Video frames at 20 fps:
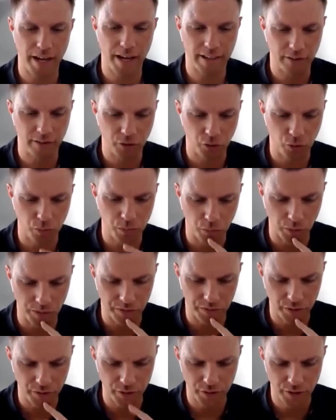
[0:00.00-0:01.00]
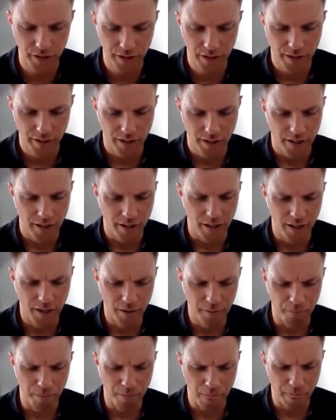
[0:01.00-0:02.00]
a little bit with you.
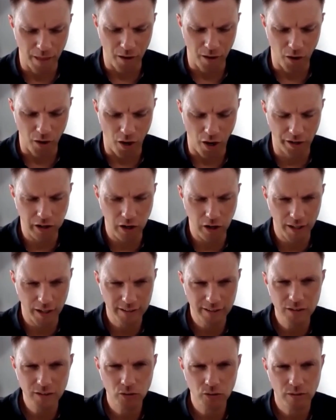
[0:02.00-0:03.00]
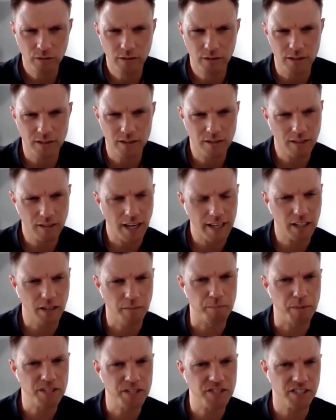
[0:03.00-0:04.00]
I'd like to just take a
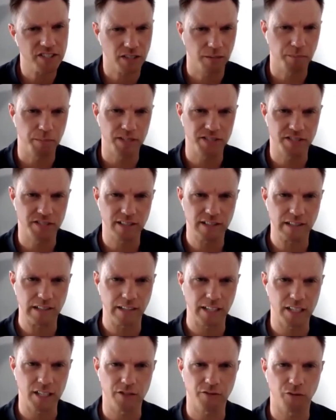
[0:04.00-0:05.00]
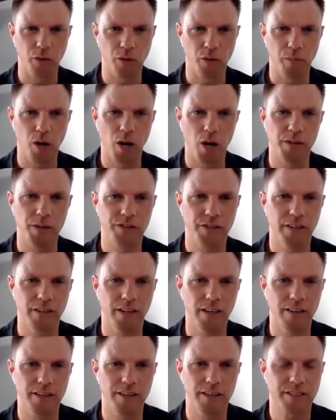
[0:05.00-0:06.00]
business-to-business lens for a moment.
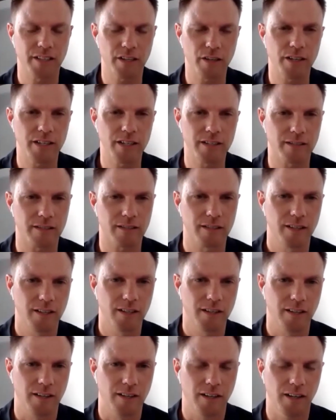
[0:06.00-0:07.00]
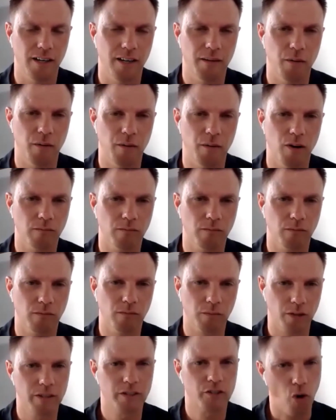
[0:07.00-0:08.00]
In the series, I'm going
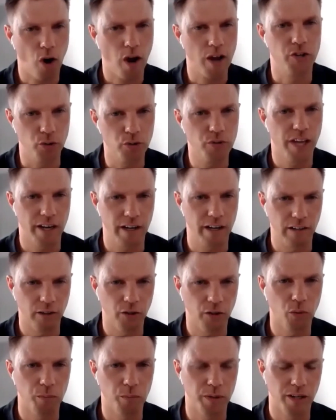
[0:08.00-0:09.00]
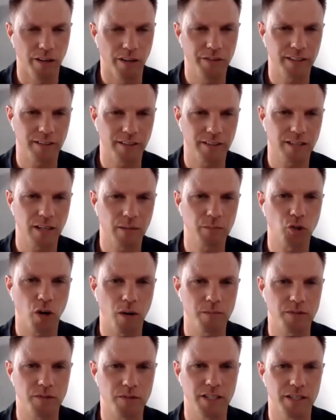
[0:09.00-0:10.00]
to try and do that a little bit. I think
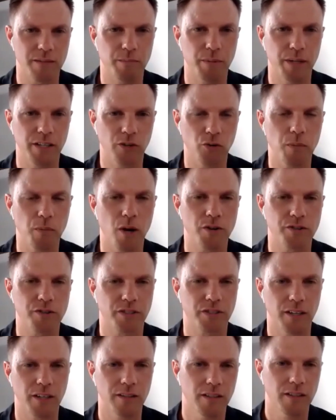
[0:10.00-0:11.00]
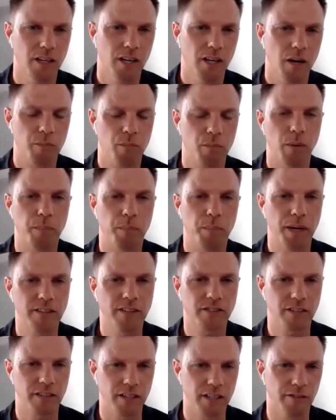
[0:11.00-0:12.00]
sometimes there's been almost a
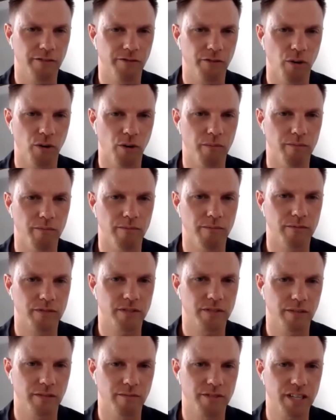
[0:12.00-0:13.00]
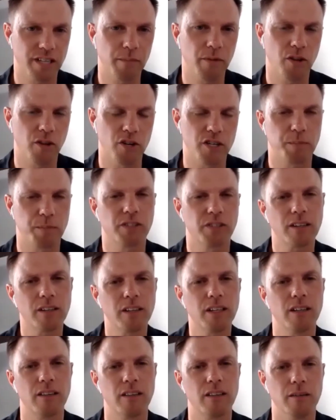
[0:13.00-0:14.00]
propensity from some of those,
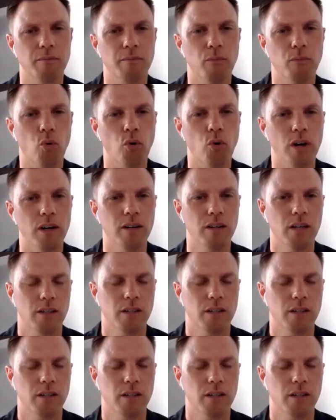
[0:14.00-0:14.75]
particularly in the more,